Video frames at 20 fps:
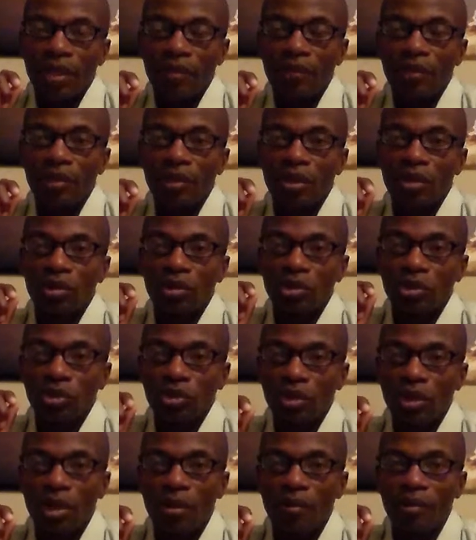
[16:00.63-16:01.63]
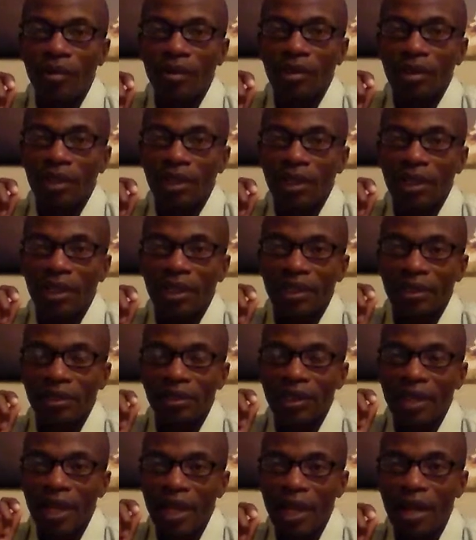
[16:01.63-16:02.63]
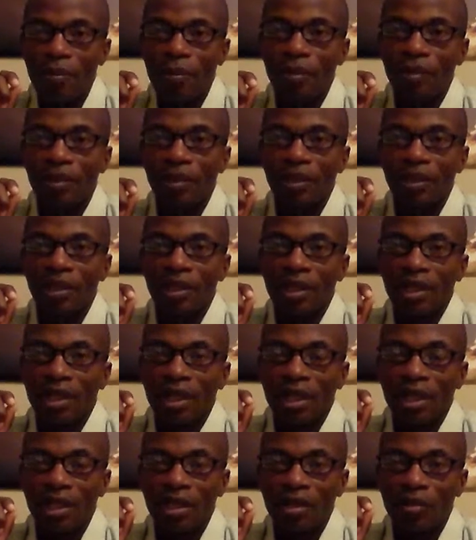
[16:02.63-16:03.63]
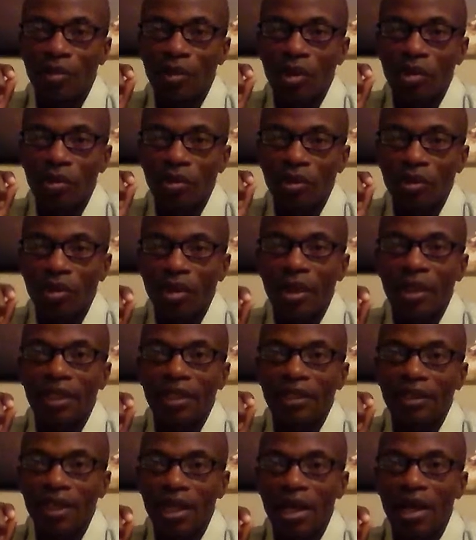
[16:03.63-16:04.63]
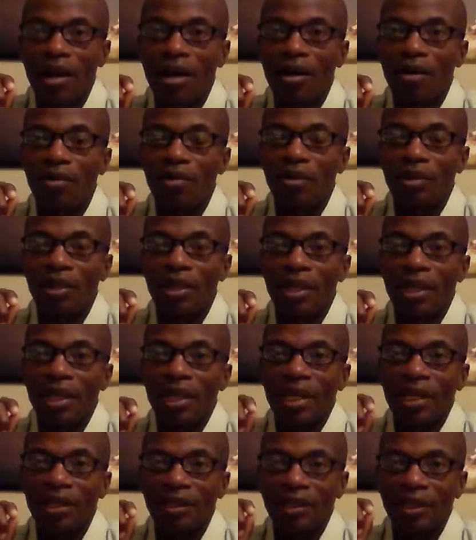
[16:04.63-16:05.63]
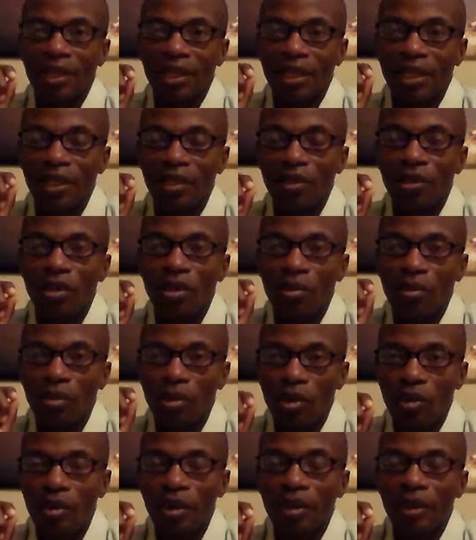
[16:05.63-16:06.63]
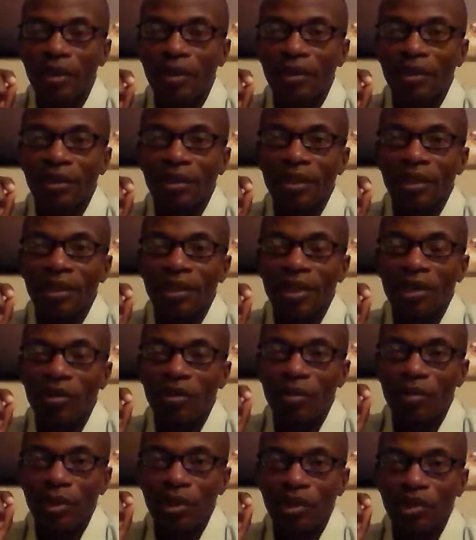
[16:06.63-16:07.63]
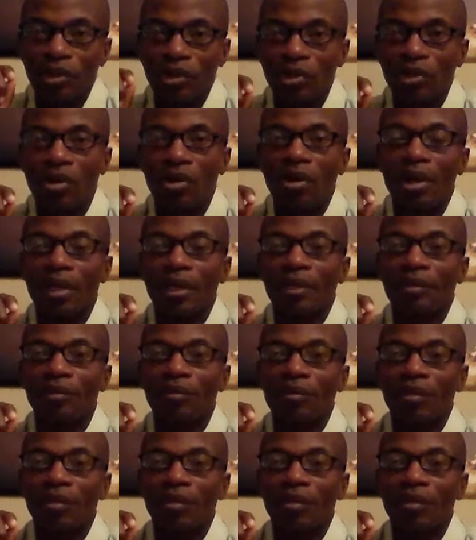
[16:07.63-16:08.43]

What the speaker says: even though trouble is happening in the most darkest hour, he said, in your morning, there will be joy.